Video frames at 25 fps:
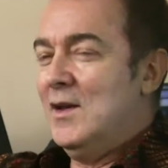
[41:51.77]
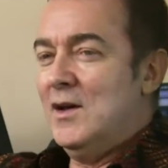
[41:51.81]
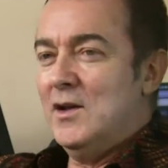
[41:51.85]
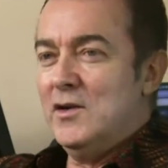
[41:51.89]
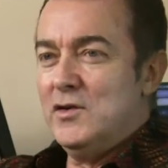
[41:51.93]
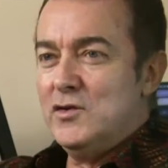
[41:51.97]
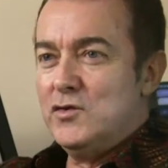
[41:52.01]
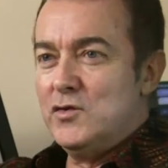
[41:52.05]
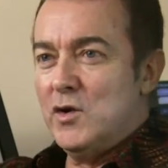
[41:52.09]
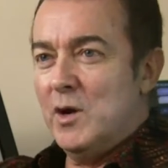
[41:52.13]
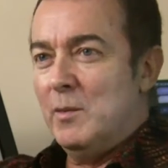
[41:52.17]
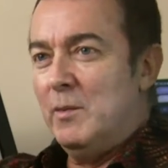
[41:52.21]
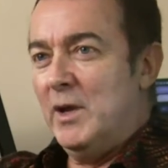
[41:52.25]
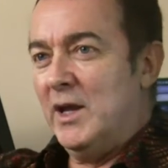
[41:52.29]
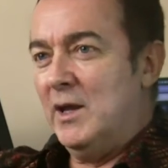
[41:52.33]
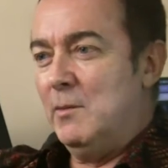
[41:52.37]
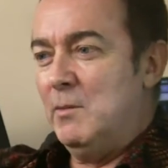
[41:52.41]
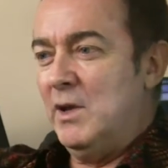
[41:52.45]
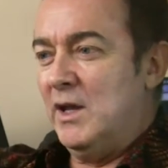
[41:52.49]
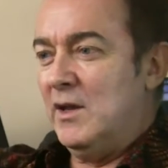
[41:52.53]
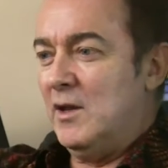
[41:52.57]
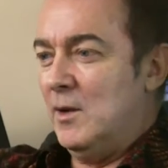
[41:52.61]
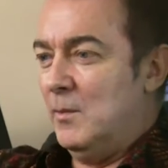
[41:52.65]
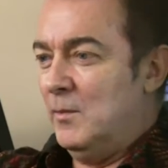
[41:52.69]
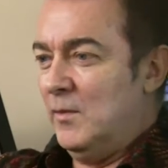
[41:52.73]
And drumming
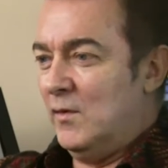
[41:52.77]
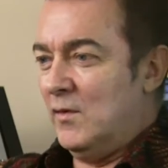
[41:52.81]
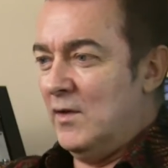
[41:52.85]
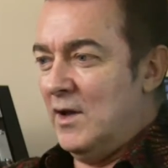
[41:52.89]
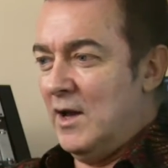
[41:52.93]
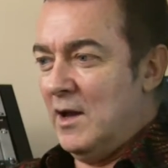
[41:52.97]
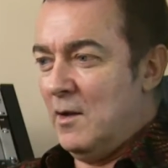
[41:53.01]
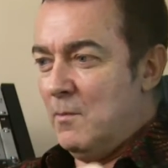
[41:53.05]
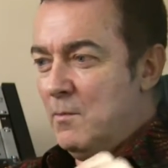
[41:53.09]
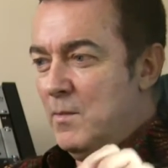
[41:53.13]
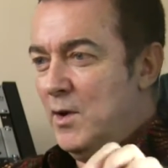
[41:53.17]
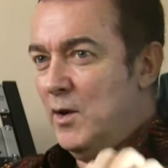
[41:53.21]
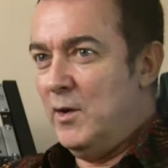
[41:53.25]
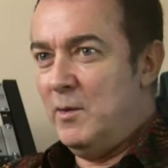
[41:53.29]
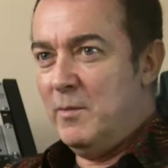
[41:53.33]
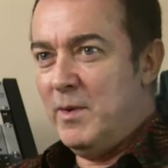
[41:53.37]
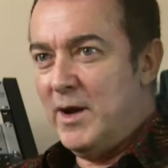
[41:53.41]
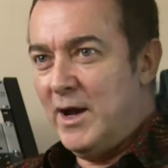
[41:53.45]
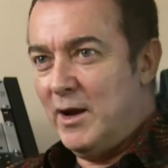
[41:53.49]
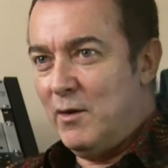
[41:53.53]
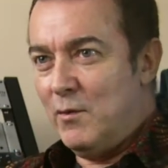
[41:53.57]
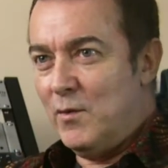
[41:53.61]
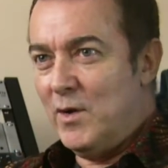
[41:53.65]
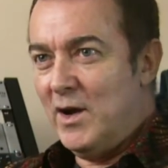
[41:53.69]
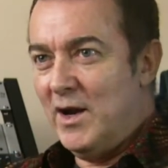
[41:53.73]
becomes like
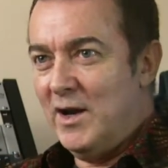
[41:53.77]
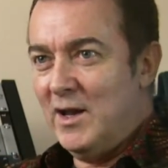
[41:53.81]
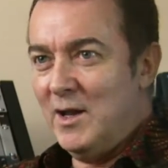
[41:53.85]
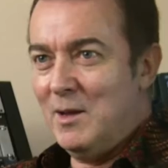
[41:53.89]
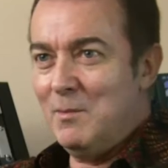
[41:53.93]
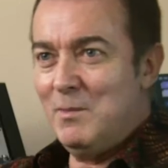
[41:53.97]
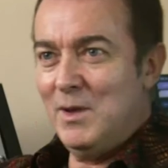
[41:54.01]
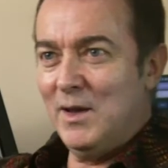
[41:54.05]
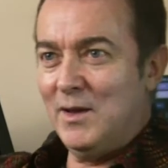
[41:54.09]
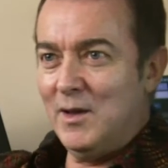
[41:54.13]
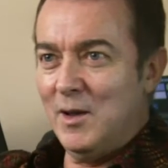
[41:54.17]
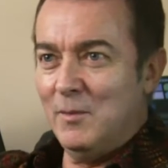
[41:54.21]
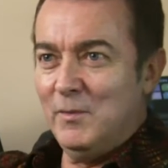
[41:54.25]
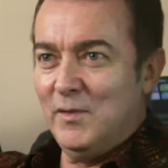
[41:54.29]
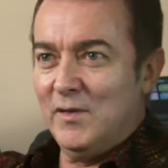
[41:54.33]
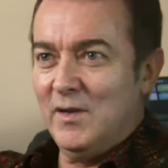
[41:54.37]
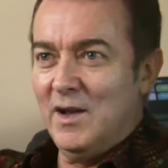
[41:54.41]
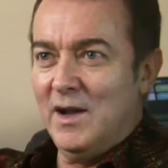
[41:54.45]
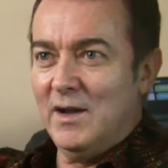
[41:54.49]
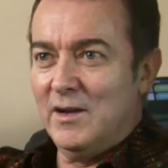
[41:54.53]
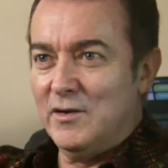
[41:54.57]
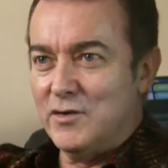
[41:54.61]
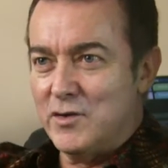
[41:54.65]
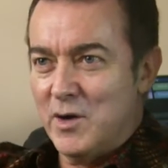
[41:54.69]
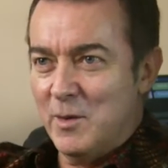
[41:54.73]
motorbike riding becomes
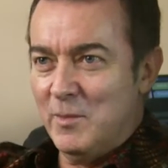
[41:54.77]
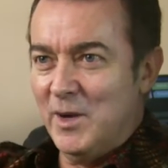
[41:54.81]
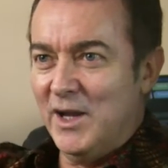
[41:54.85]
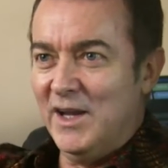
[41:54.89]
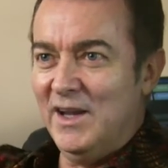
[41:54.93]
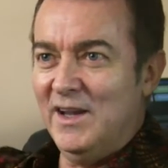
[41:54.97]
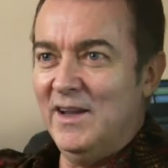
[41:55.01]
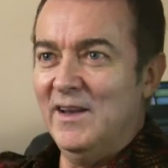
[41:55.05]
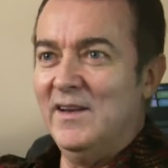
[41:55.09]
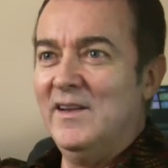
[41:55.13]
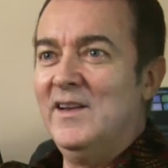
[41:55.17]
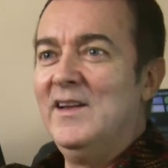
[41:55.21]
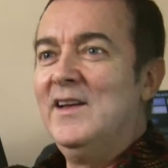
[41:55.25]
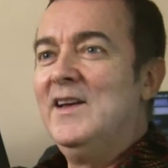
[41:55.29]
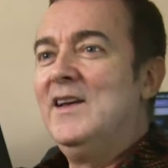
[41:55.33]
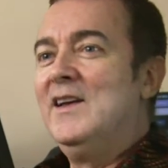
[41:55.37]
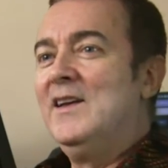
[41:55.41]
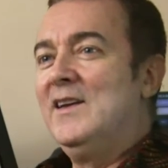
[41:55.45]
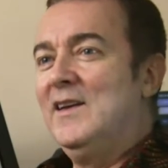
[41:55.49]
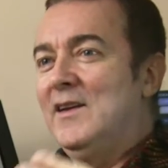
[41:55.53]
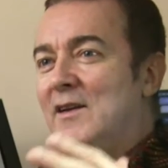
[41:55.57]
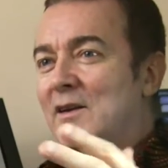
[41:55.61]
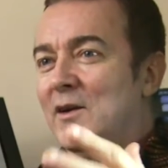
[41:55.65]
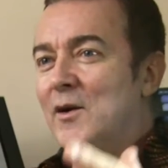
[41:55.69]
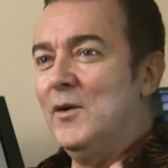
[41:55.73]
like drumming. And,
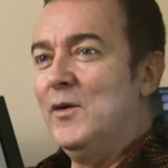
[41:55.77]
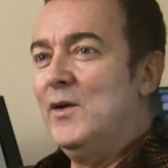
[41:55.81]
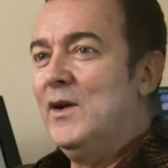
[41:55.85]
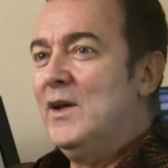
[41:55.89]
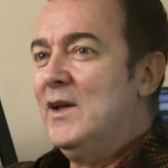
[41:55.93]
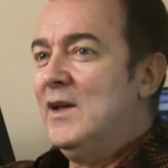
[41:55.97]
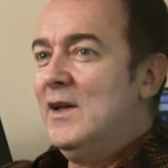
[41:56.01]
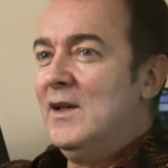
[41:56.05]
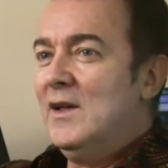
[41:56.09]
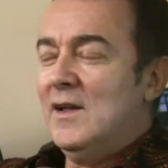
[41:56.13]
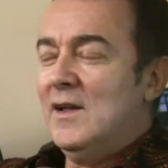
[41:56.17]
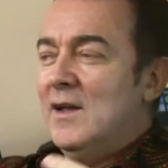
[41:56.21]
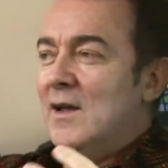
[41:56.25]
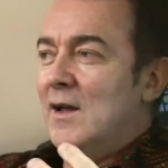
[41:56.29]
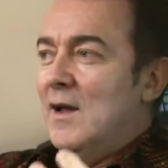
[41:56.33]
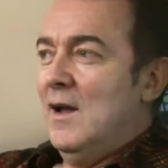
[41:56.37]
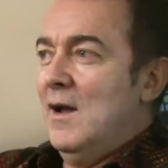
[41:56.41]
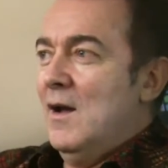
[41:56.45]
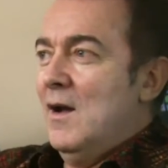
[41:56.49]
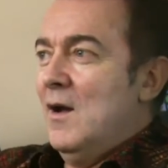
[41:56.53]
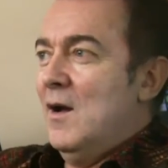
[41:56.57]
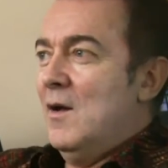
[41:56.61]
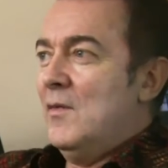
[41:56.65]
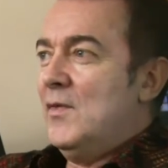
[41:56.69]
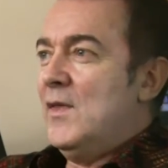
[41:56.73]
you know,
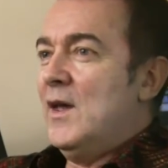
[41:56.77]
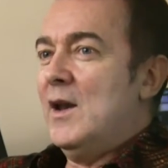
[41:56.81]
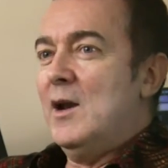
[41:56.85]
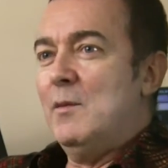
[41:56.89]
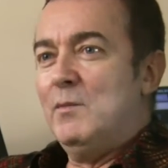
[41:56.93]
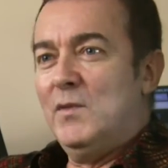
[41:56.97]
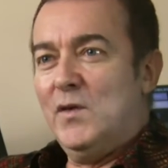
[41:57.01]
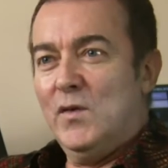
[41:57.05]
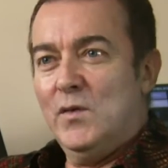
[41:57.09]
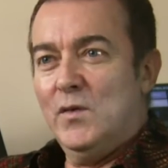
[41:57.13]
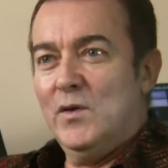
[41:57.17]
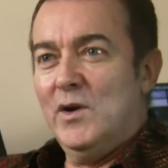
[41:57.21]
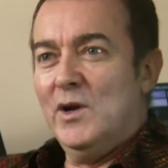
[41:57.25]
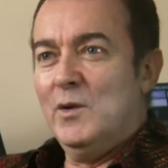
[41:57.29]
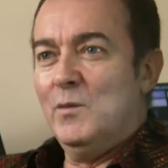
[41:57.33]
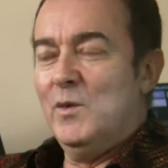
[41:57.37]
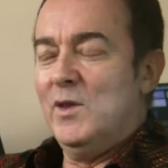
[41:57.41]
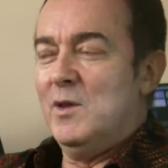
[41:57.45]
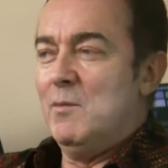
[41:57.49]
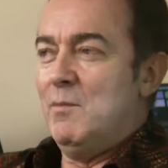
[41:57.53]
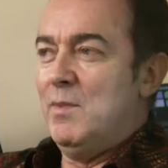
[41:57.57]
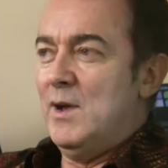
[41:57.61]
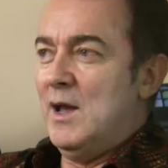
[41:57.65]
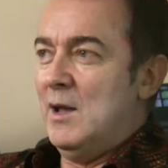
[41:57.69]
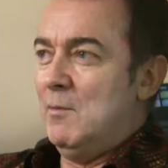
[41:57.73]
uh, then I'm touring
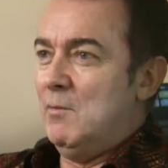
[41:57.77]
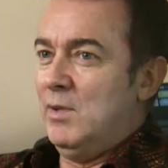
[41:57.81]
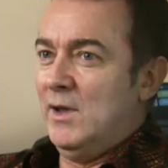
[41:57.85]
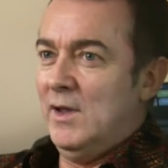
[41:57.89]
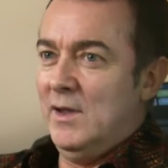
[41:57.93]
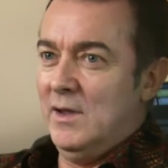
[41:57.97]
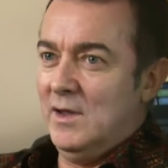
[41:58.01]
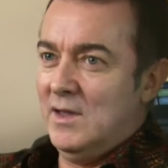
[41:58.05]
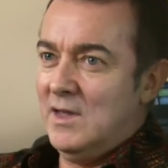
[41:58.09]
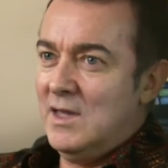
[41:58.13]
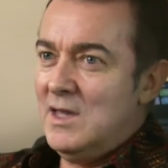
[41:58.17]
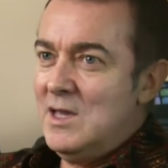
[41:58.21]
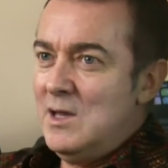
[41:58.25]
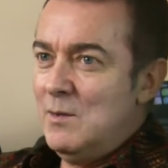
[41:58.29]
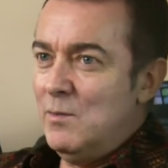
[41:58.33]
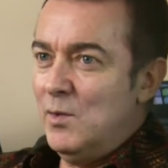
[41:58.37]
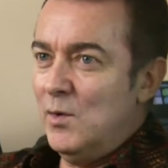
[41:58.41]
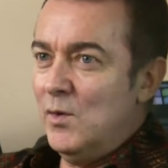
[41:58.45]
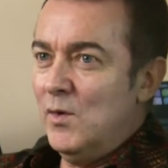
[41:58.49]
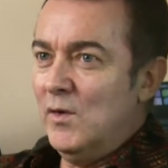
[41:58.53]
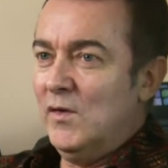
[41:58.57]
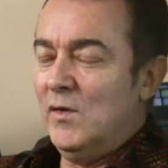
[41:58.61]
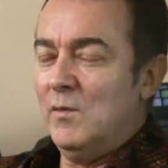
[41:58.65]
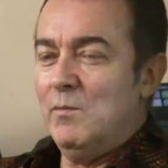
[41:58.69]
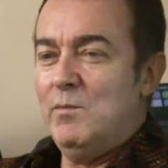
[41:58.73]
with a band playing
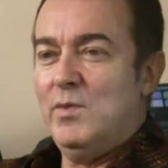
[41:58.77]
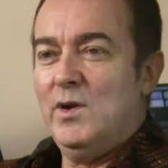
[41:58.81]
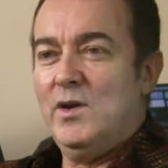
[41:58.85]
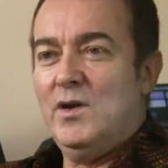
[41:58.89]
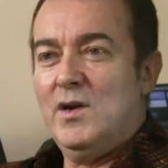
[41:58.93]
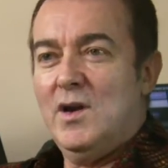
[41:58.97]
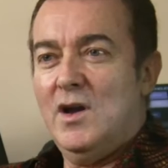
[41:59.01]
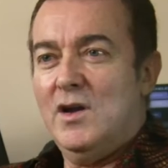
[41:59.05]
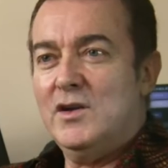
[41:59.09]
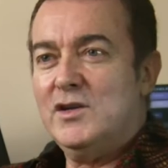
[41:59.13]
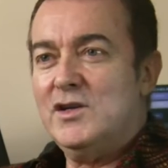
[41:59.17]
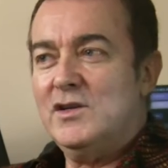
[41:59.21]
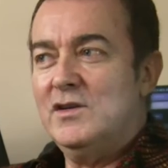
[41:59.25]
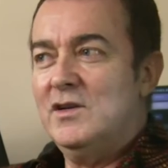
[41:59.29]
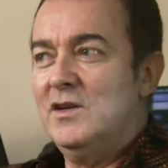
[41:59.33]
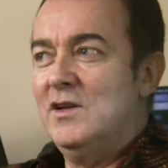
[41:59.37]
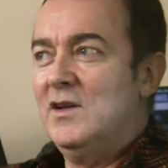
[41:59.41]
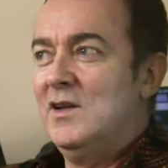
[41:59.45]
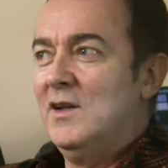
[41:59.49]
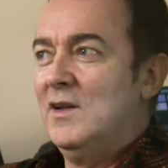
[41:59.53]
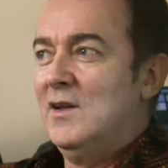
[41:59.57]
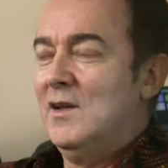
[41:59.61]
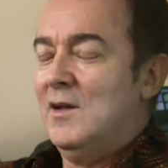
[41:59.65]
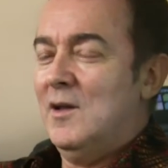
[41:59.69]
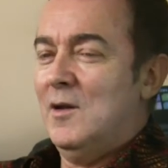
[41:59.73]
keyboards and percussion
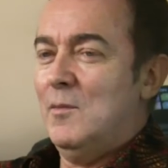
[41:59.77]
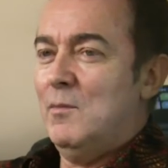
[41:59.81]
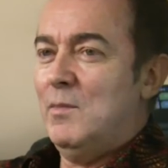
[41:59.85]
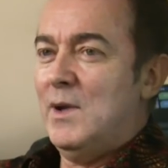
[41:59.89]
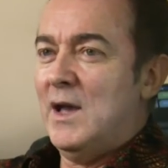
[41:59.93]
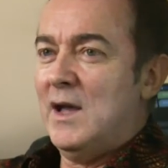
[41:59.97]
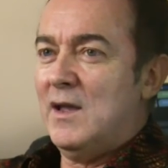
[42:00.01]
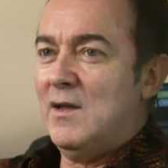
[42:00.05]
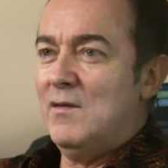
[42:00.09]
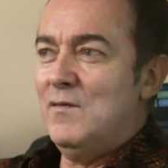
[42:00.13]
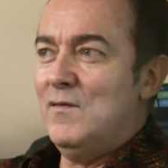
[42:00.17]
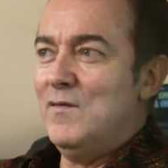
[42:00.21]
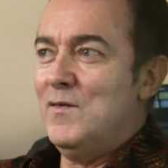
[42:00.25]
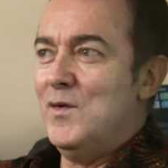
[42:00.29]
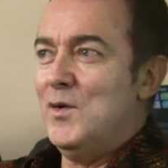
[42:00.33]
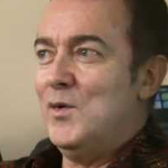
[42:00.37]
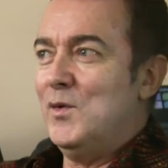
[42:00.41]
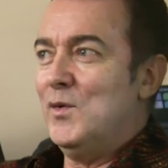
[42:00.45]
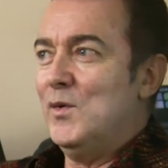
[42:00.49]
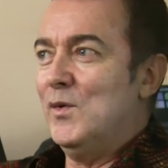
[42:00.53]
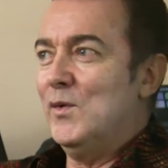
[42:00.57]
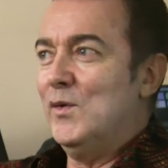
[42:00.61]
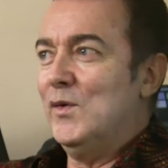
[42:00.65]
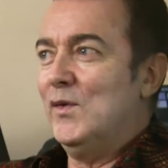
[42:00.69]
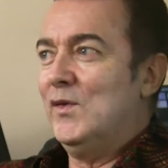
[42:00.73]
and backing
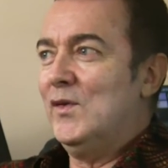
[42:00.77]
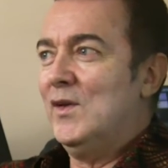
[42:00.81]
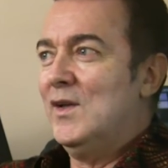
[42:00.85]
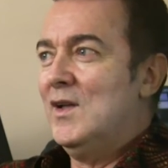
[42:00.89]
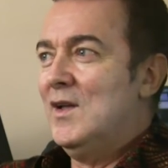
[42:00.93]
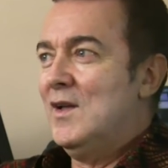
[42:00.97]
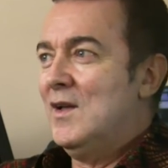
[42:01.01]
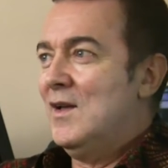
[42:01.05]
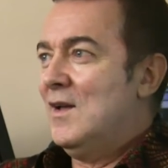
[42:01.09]
vocals.